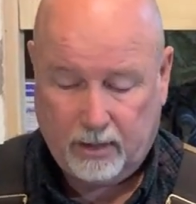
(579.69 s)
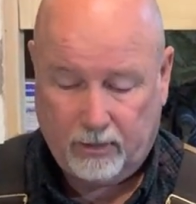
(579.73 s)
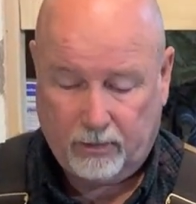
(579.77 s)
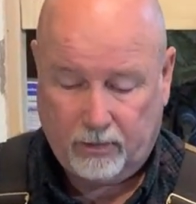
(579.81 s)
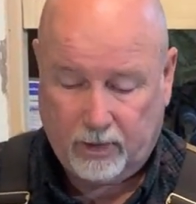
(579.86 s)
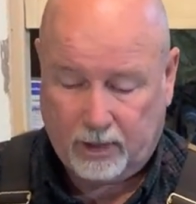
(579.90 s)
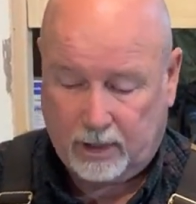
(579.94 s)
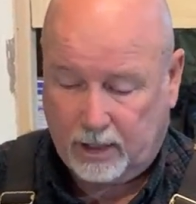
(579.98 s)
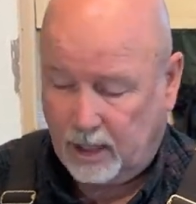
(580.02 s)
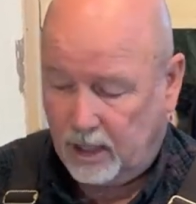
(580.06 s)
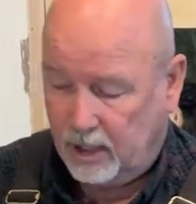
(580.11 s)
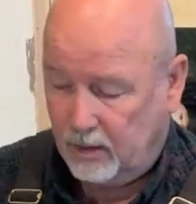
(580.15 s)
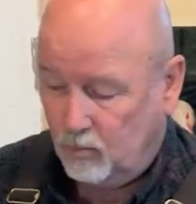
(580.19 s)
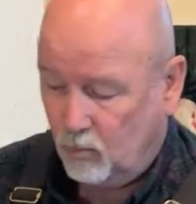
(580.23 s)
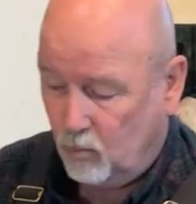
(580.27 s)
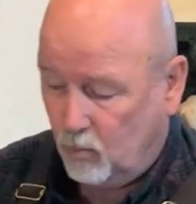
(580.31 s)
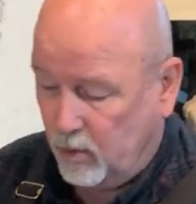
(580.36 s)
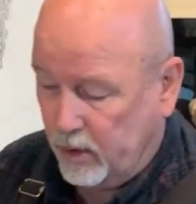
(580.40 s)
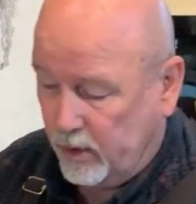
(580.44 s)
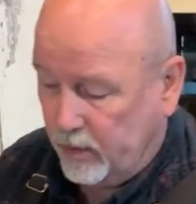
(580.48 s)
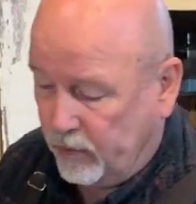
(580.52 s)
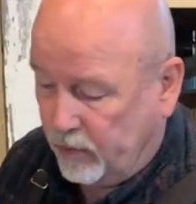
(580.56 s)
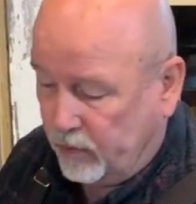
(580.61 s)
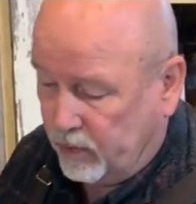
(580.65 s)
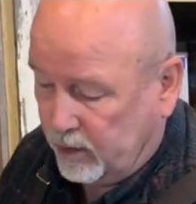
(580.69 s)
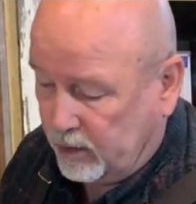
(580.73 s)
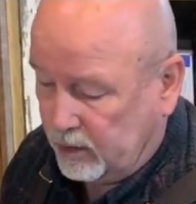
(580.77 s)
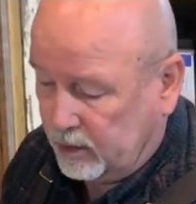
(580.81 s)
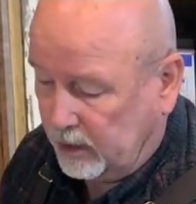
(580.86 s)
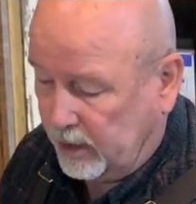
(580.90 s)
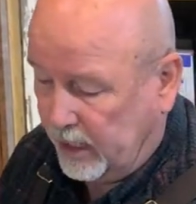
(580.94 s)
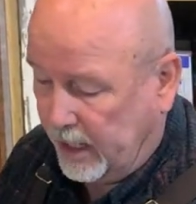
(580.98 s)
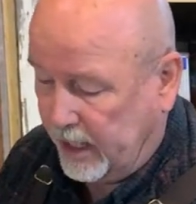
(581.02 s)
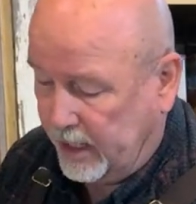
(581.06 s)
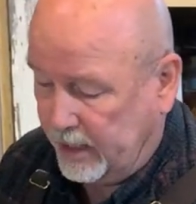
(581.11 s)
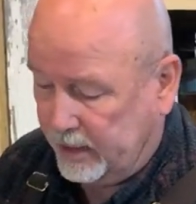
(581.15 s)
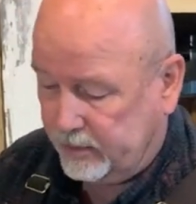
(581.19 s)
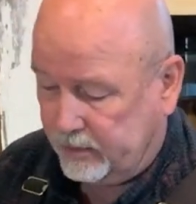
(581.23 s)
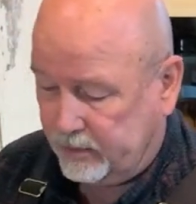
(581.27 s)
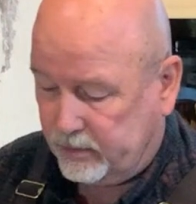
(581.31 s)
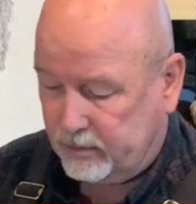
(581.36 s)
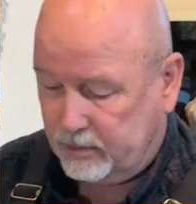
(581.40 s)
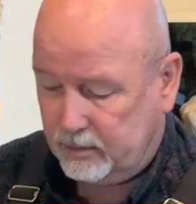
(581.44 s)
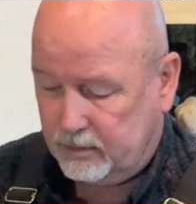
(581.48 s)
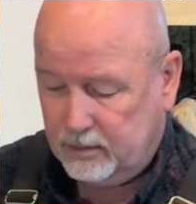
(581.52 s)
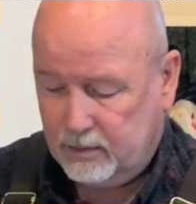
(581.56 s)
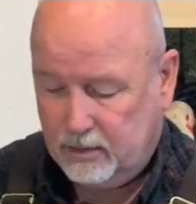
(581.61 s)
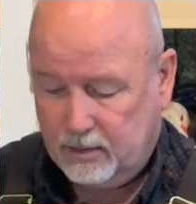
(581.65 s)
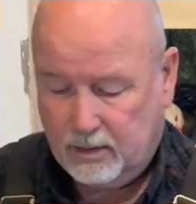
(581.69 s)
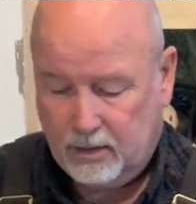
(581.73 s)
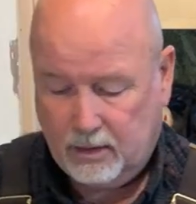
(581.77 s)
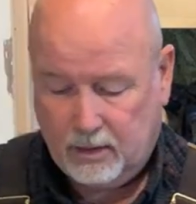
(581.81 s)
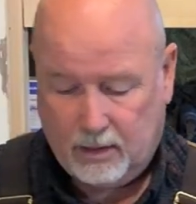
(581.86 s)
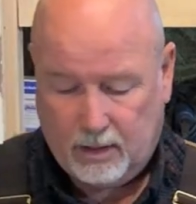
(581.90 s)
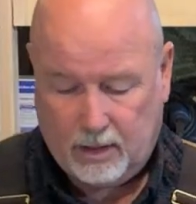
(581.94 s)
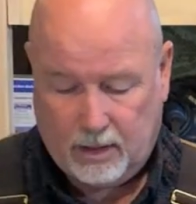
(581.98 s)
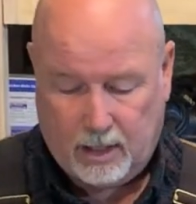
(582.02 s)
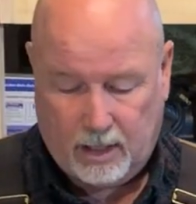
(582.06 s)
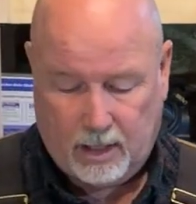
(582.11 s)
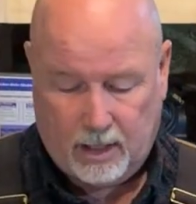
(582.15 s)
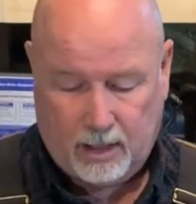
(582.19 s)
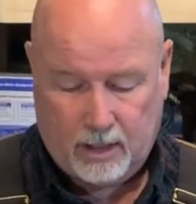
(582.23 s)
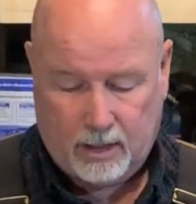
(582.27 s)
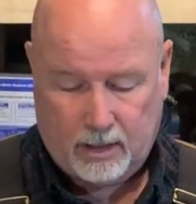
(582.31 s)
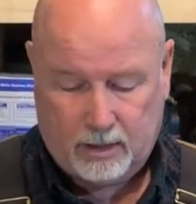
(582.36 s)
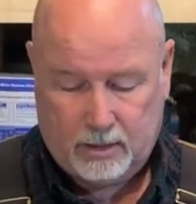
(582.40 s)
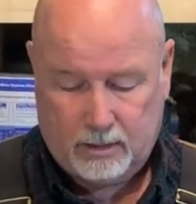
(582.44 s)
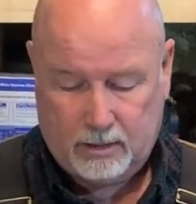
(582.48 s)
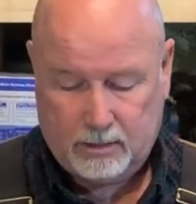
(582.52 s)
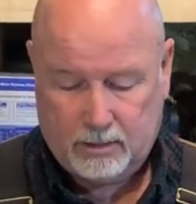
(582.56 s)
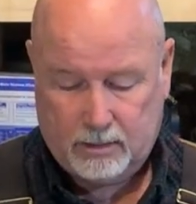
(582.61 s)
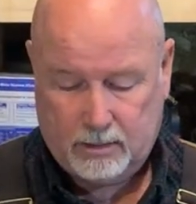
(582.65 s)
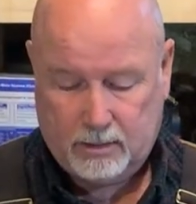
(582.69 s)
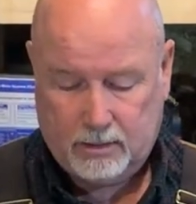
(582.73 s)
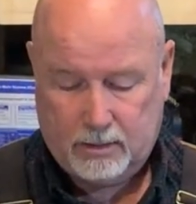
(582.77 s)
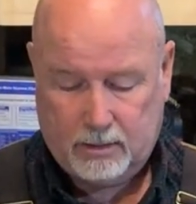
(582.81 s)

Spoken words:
that came with the glass and